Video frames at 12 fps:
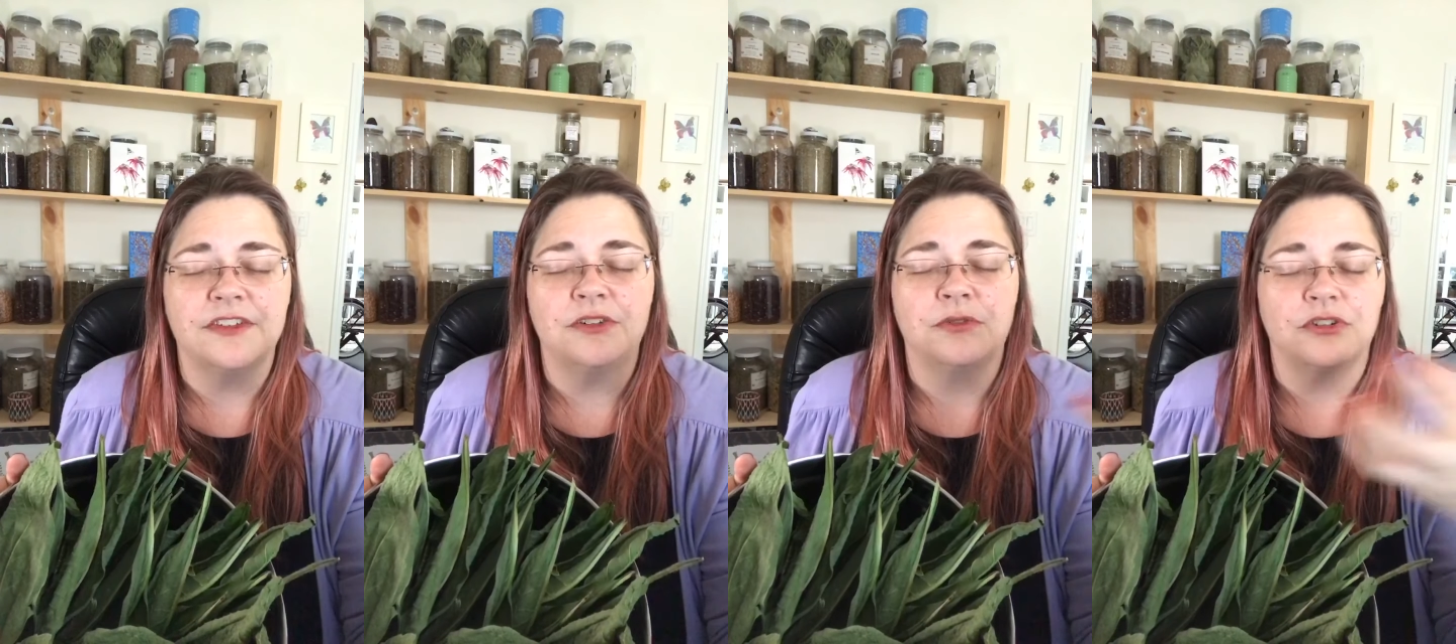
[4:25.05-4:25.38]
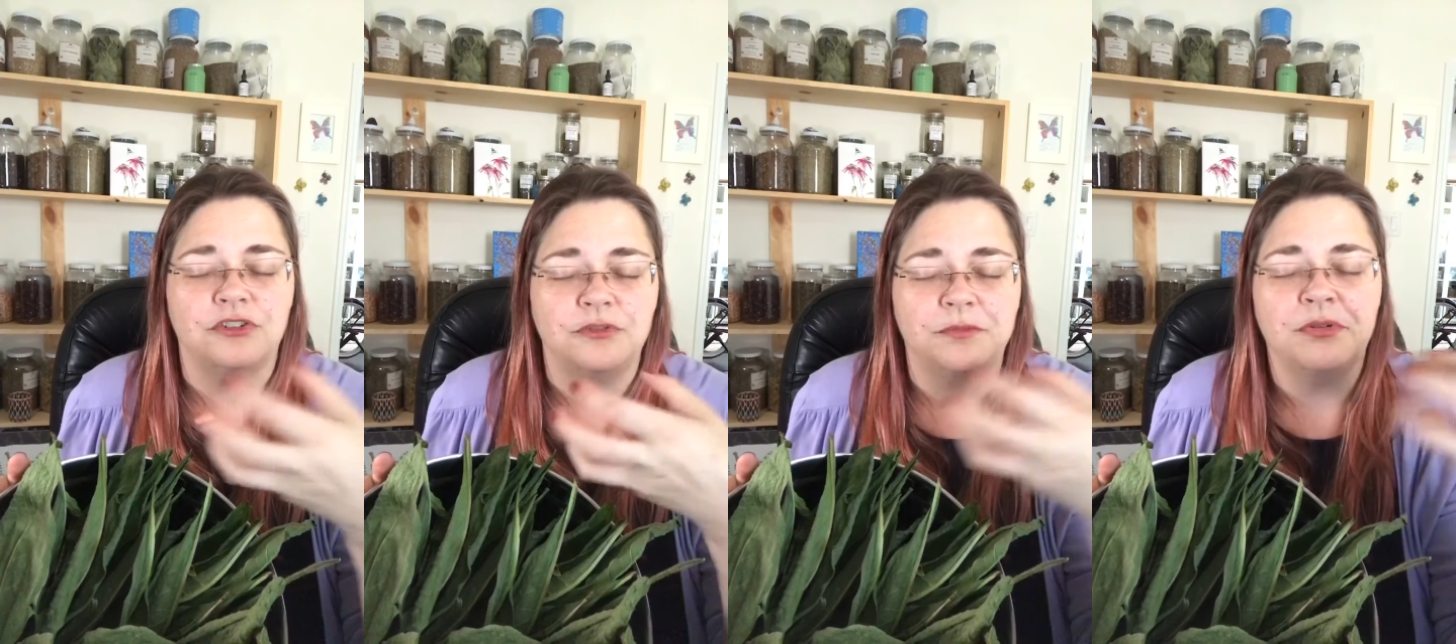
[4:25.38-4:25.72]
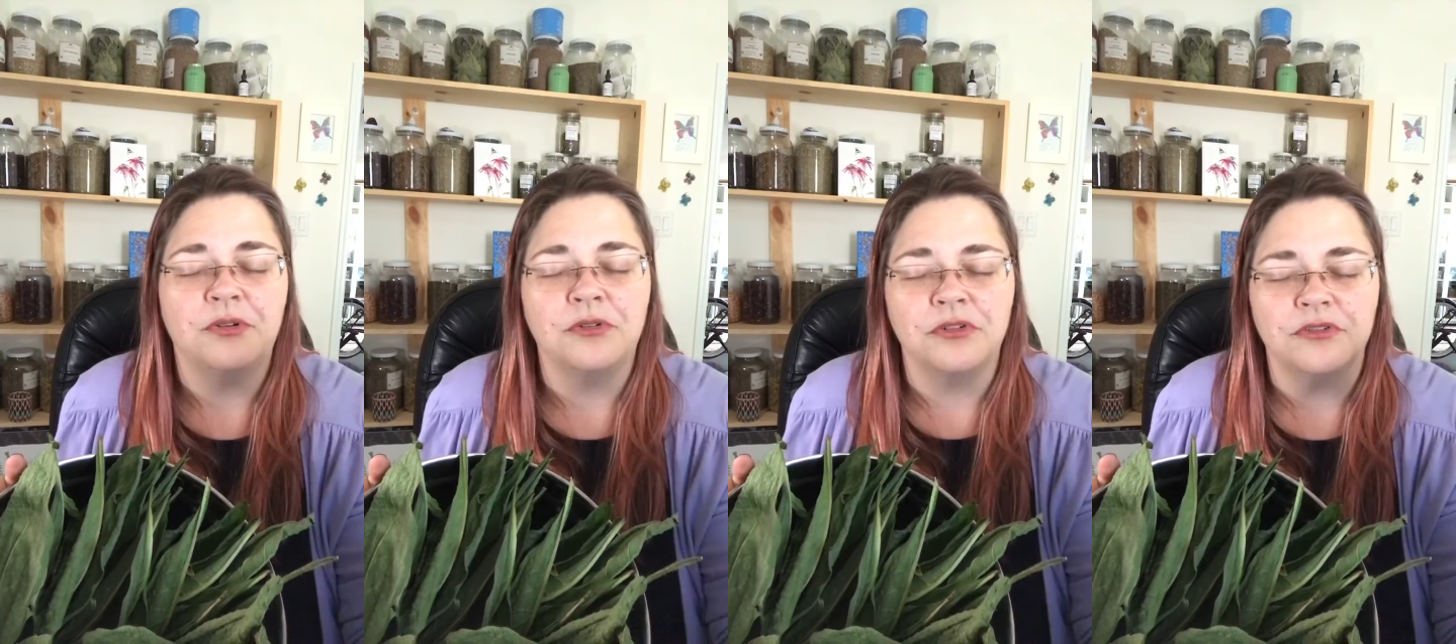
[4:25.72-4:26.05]
in order to
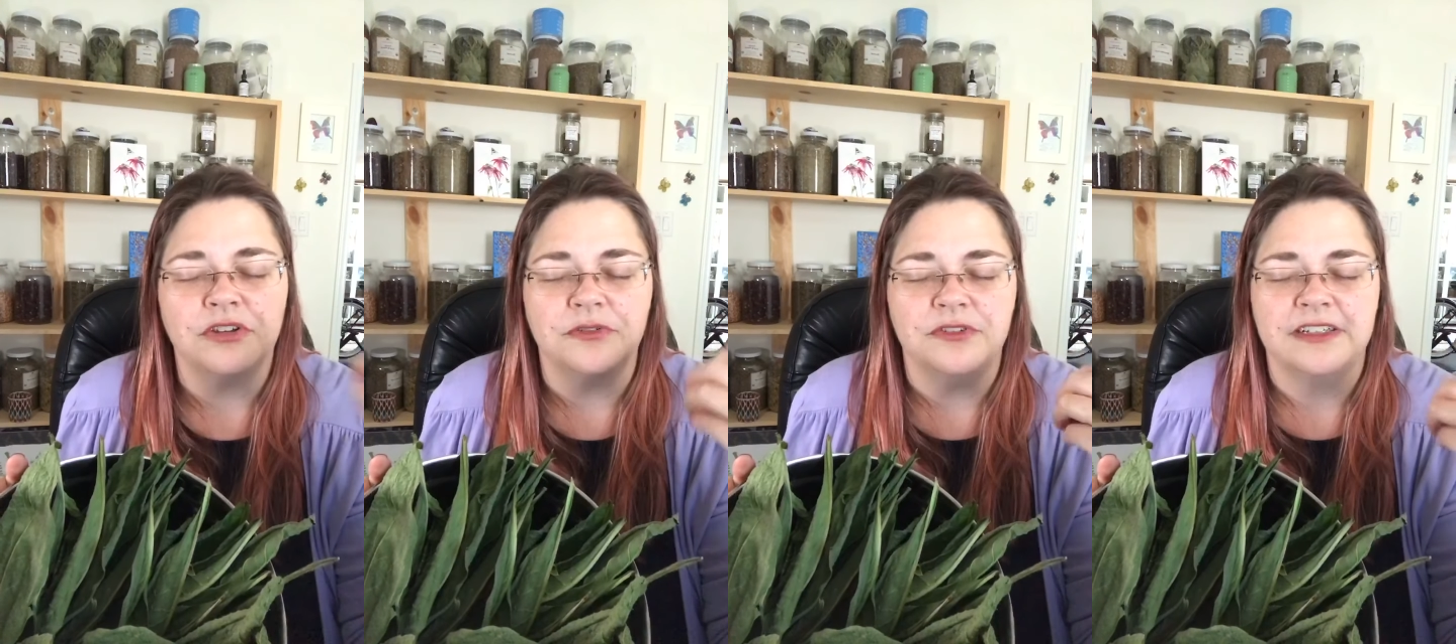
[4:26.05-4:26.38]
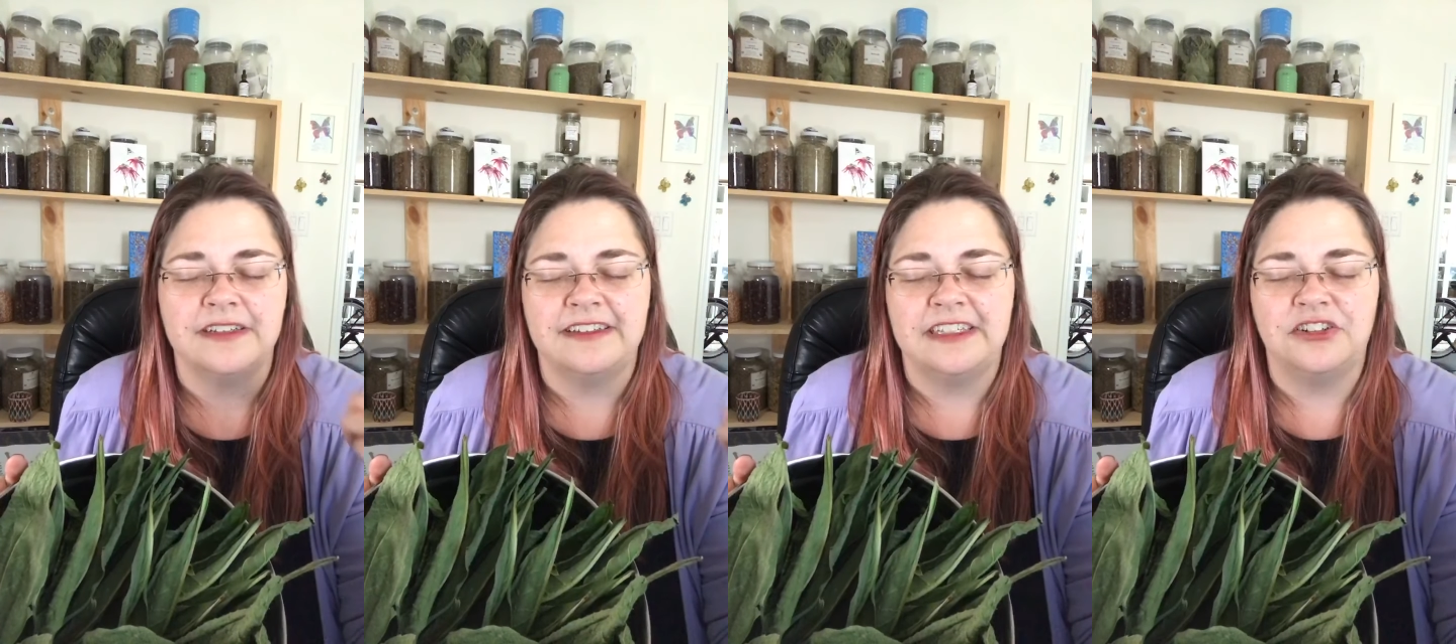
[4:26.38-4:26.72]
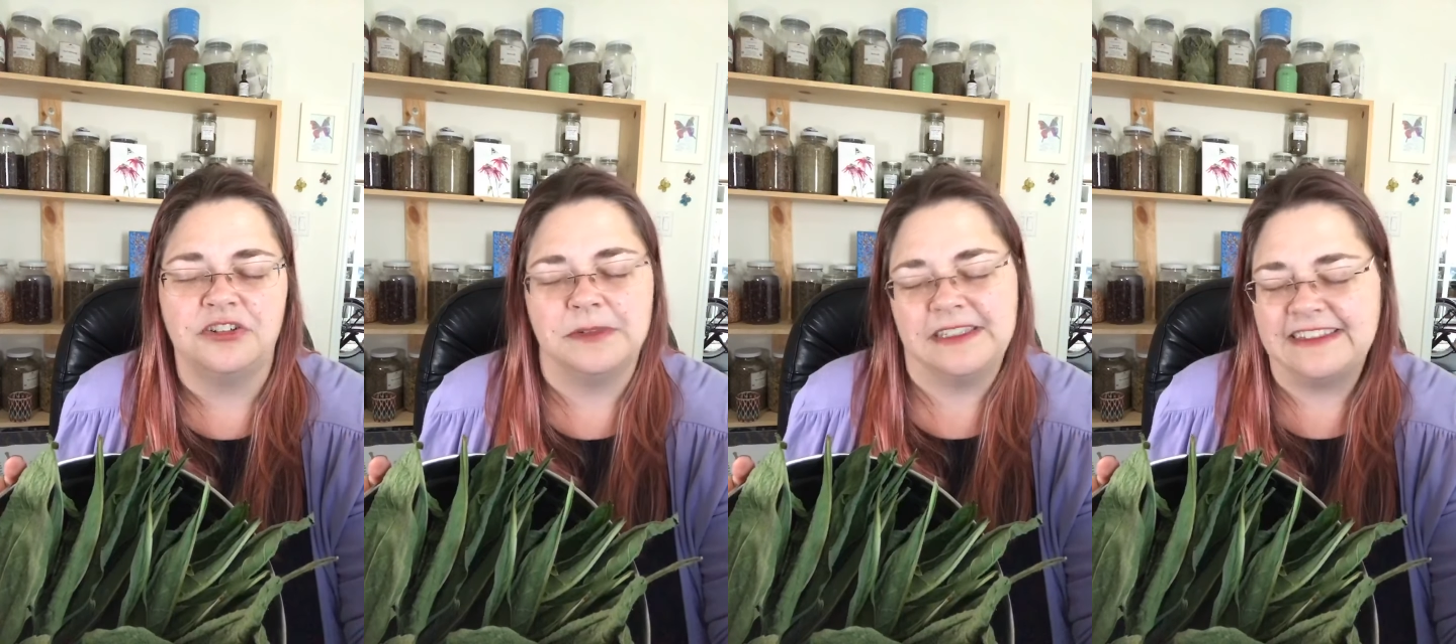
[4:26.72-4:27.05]
pull those
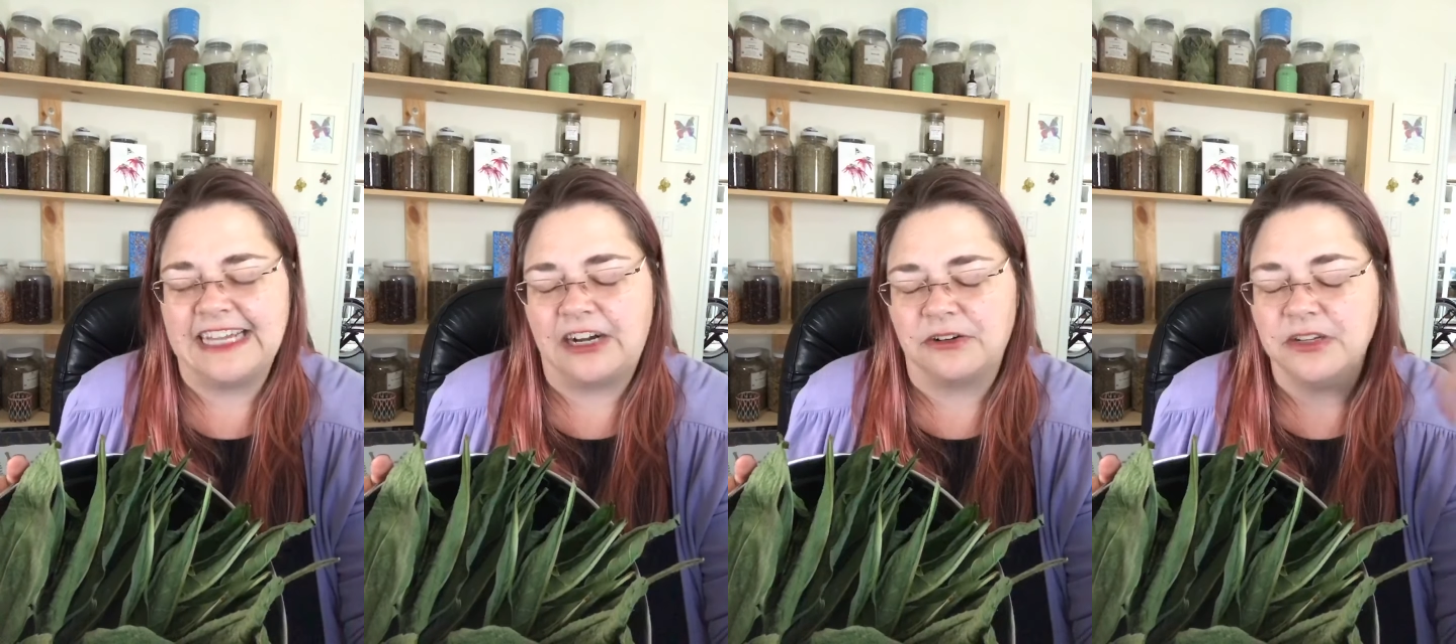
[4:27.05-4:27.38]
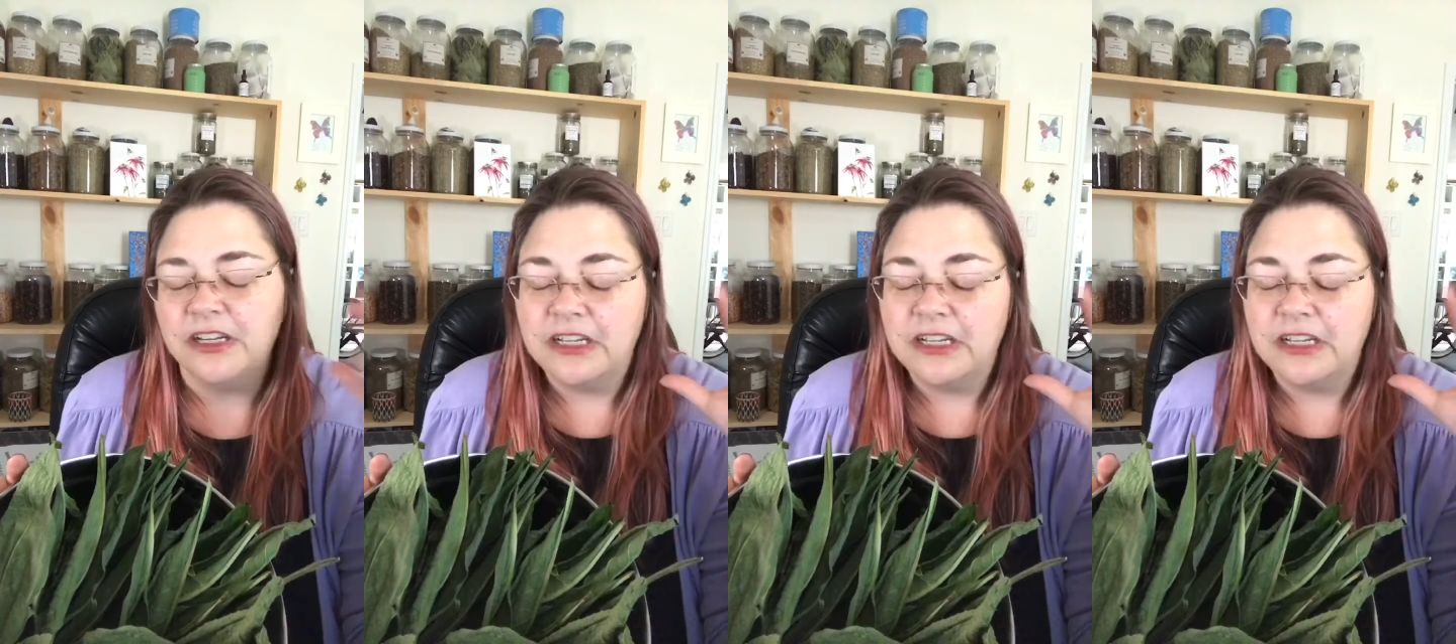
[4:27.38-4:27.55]
constituents out.